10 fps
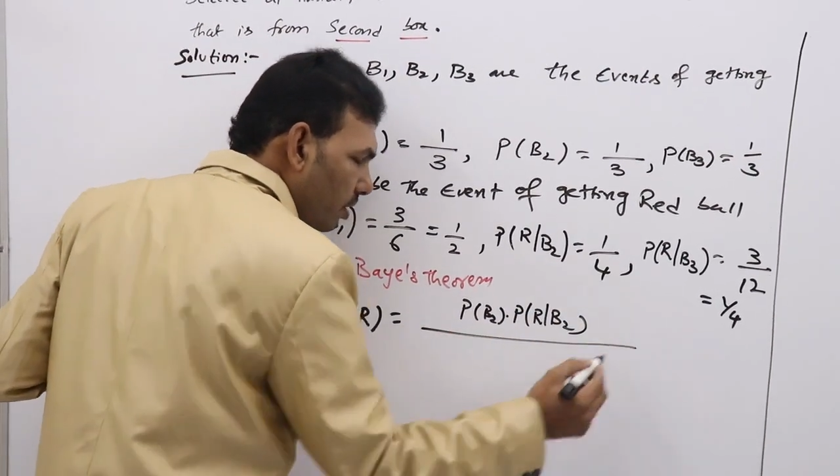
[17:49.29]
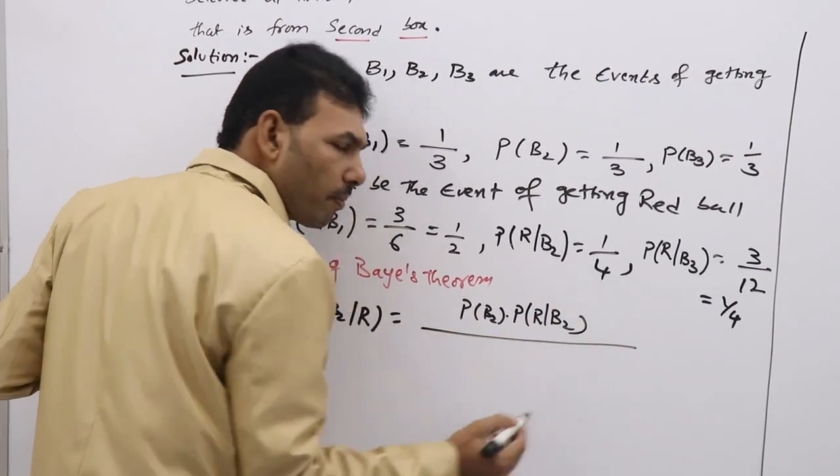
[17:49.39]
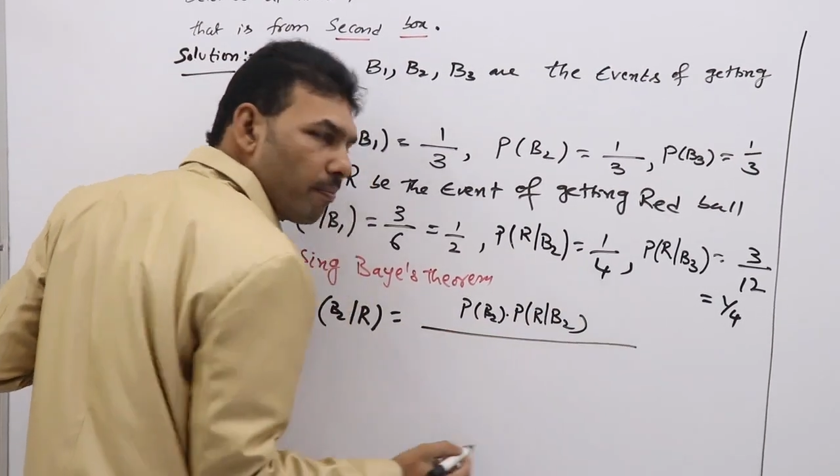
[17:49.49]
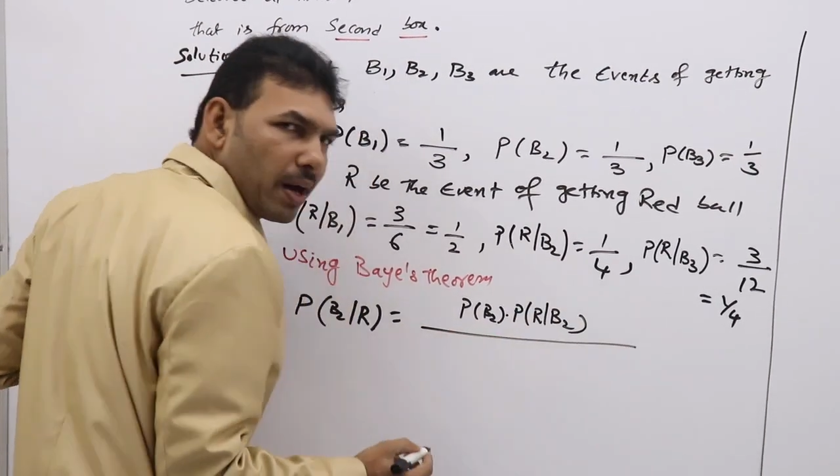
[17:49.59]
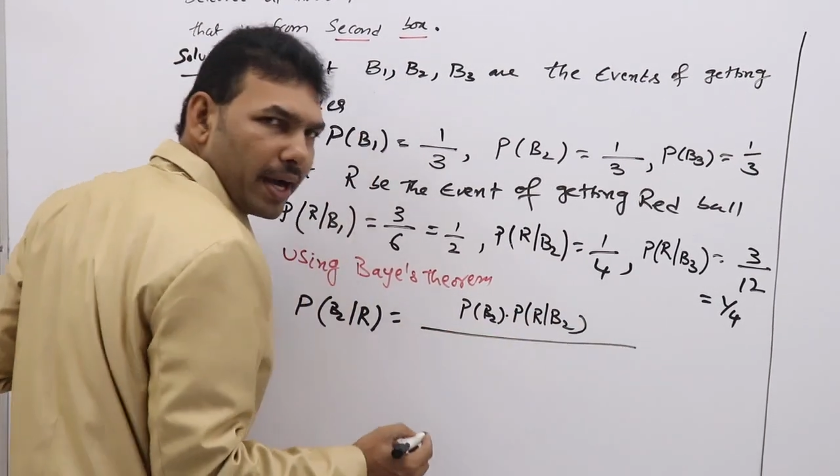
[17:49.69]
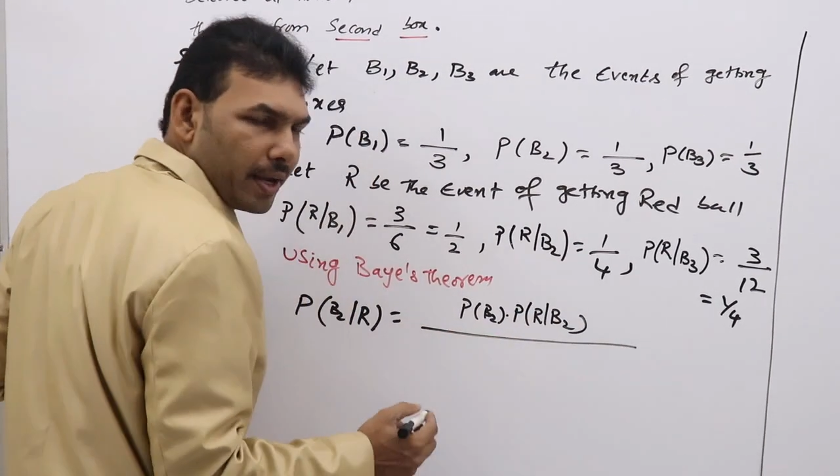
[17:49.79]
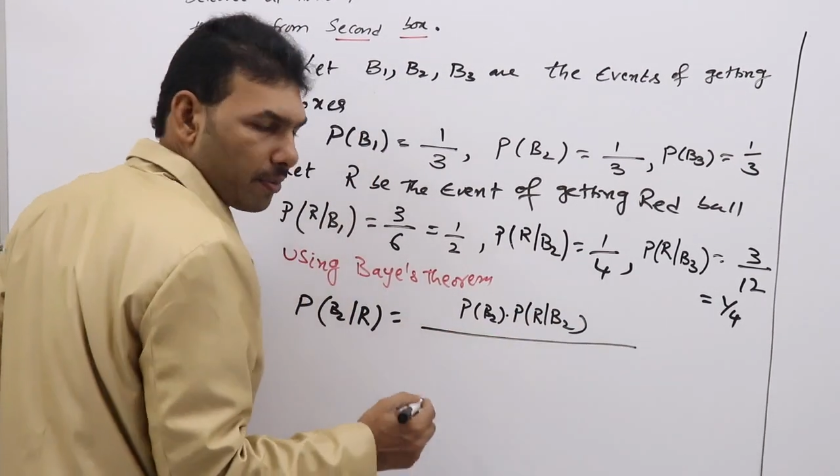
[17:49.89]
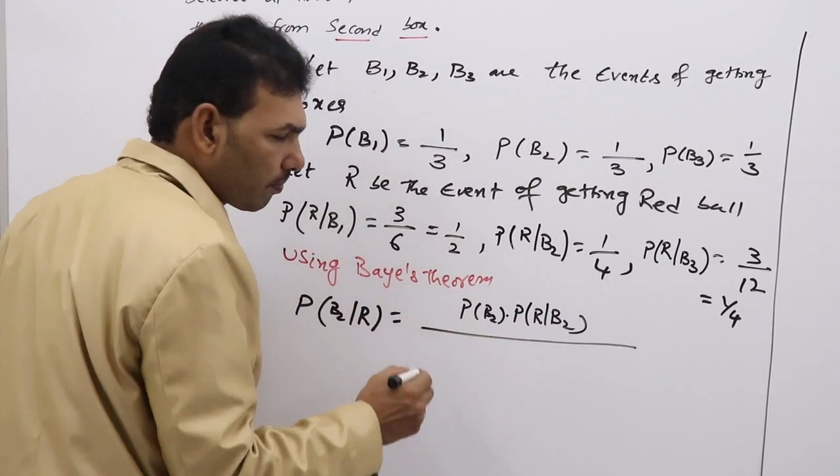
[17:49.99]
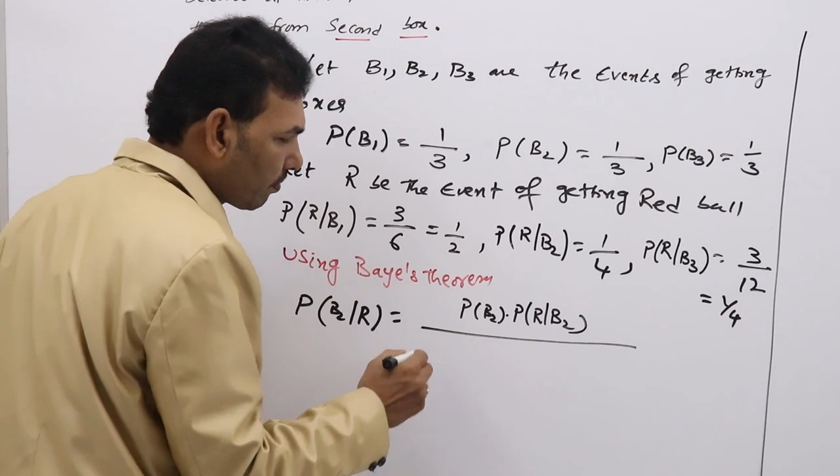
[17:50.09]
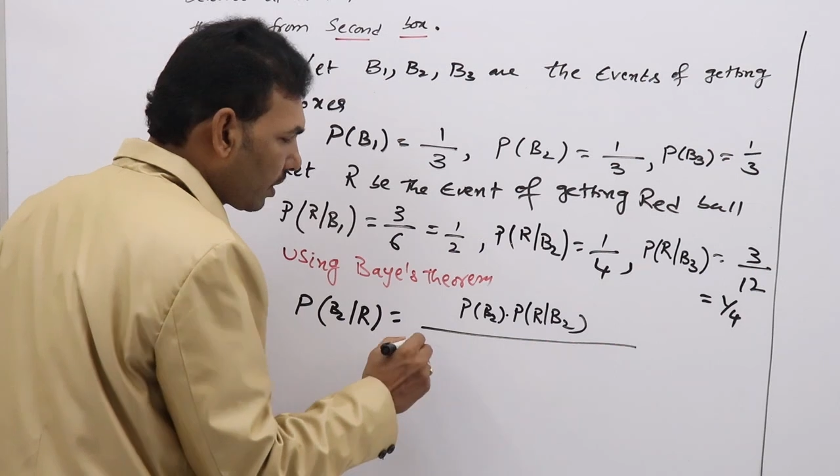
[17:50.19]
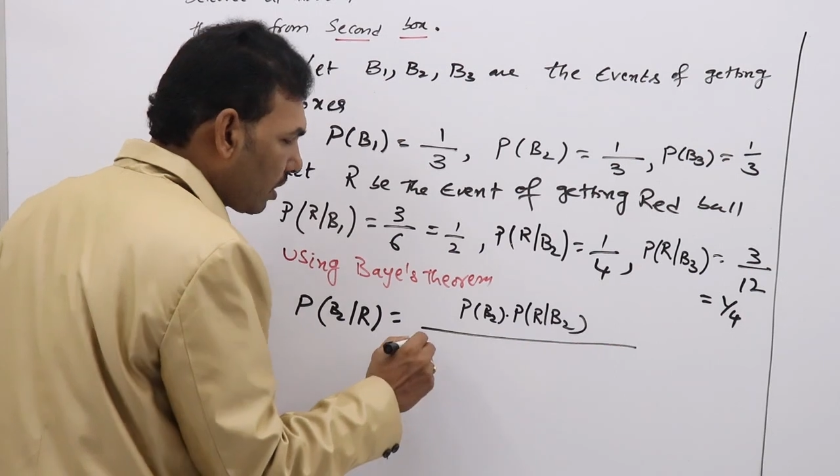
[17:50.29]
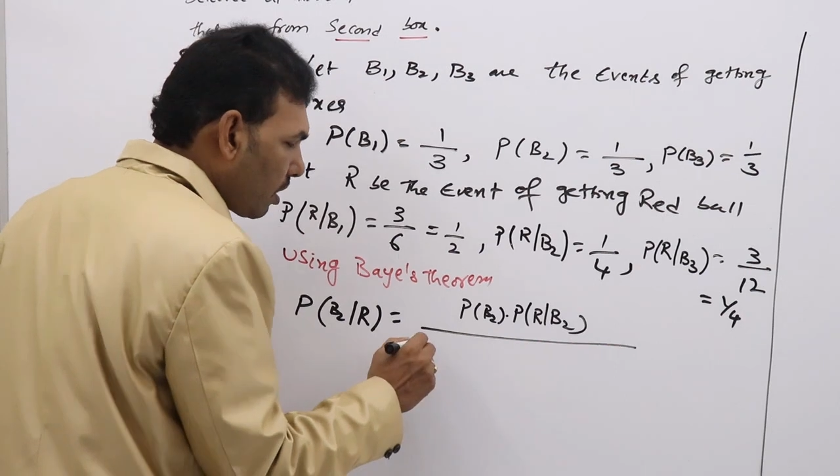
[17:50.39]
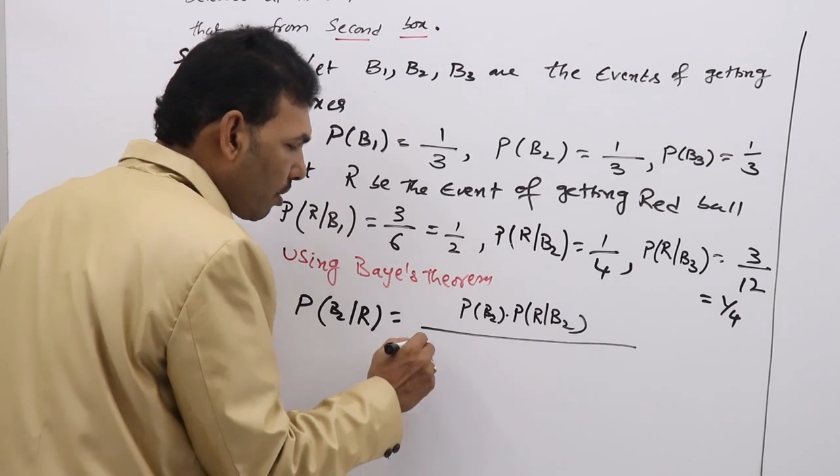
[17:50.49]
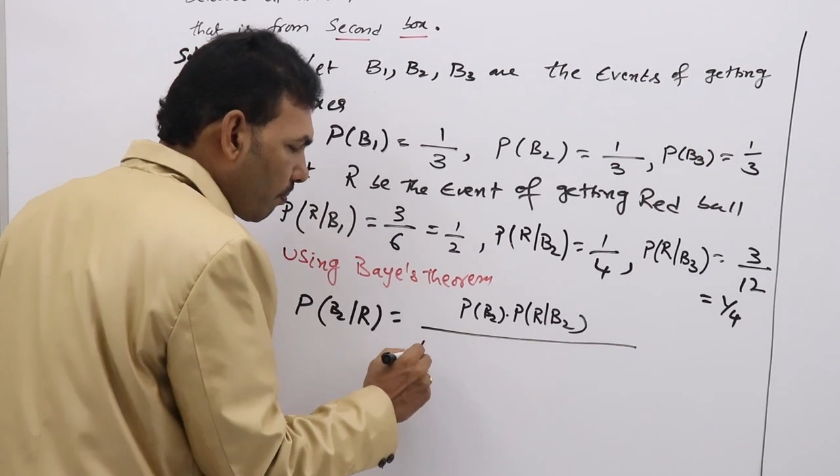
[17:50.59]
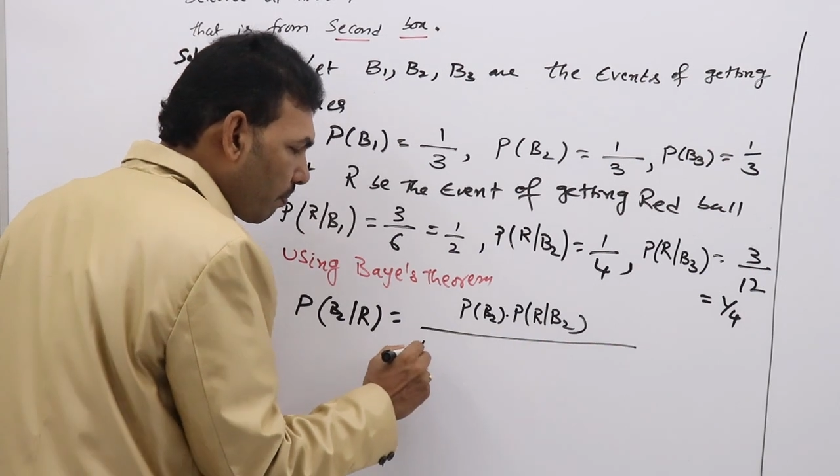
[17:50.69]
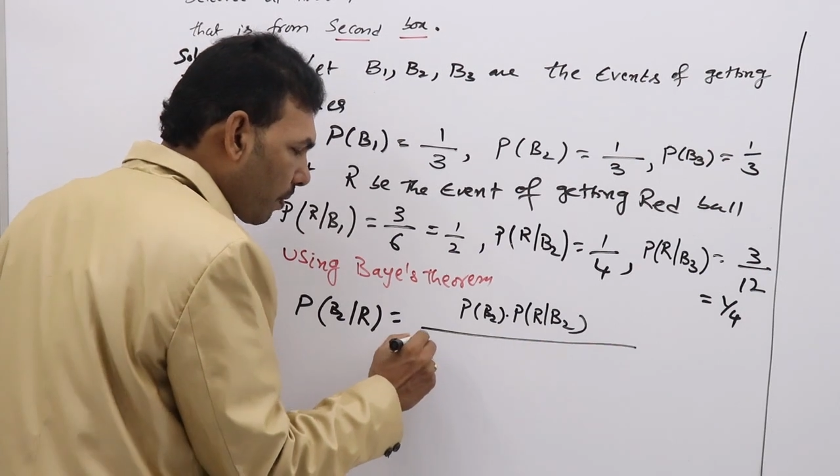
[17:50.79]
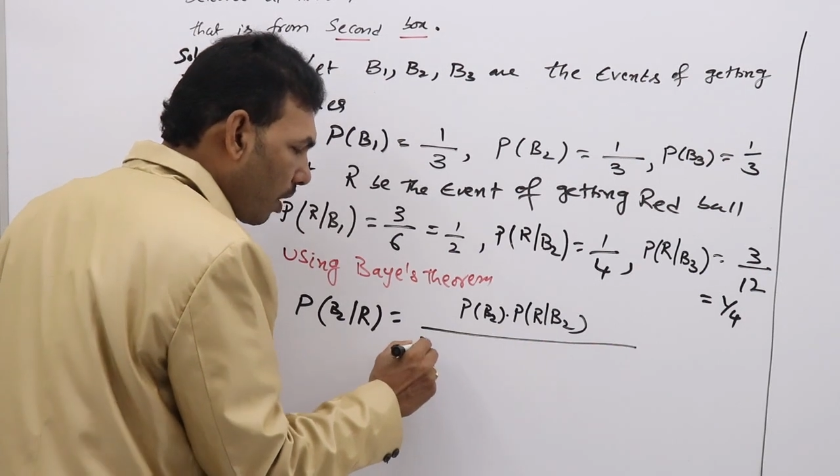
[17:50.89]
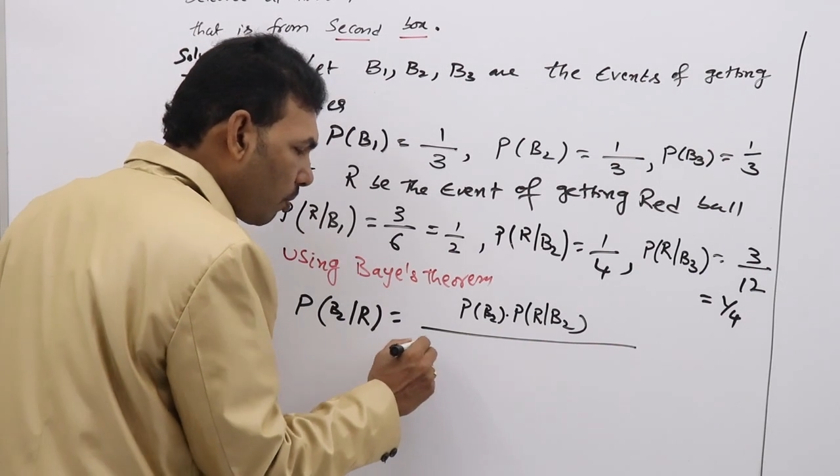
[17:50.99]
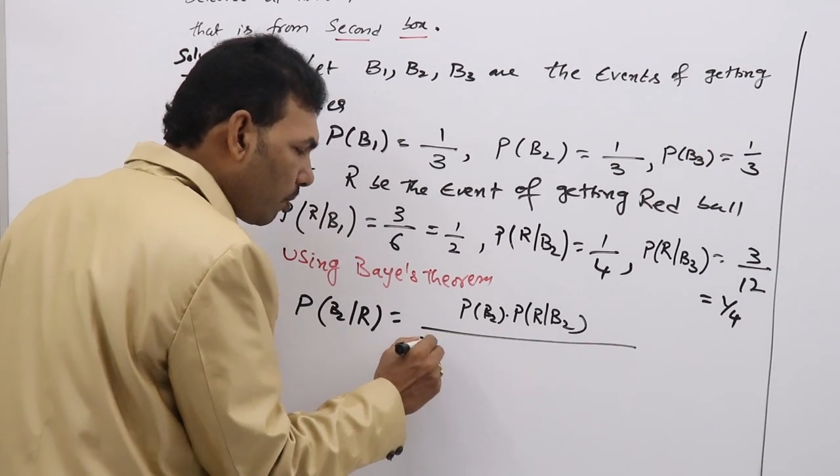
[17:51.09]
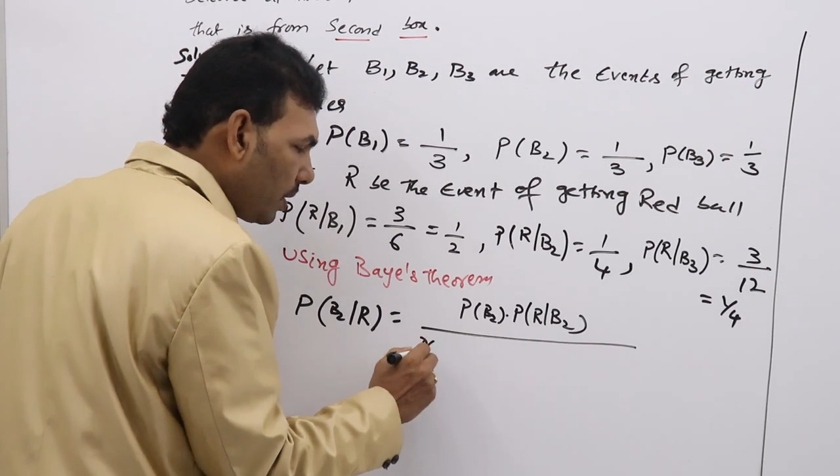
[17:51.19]
by
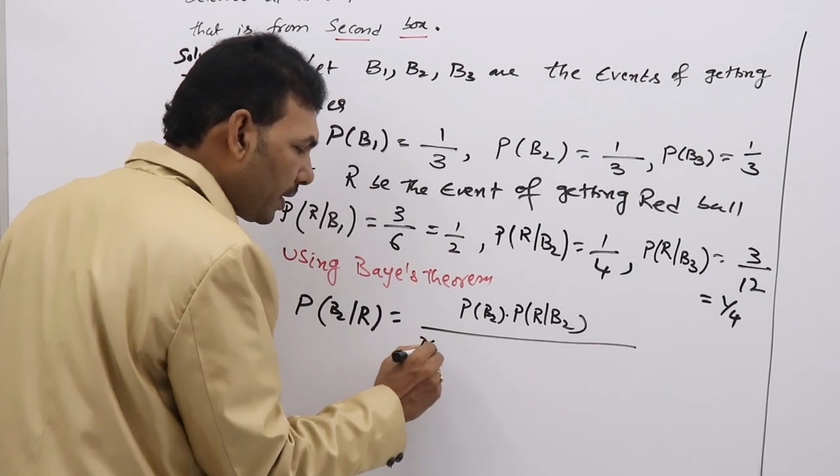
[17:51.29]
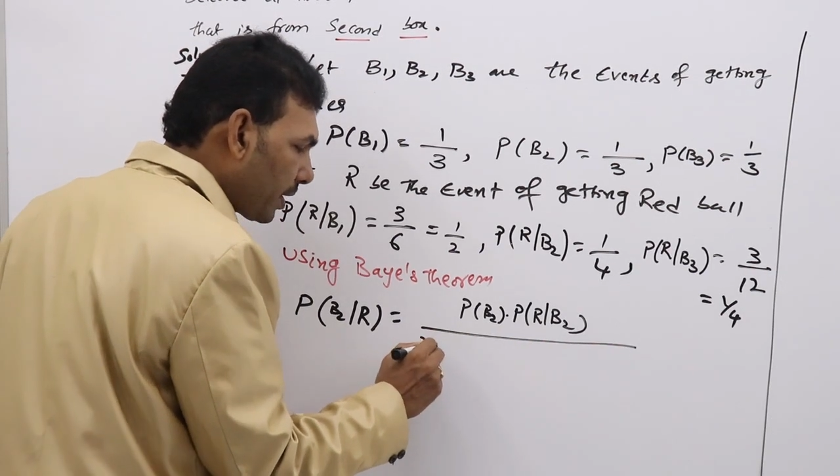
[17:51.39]
probability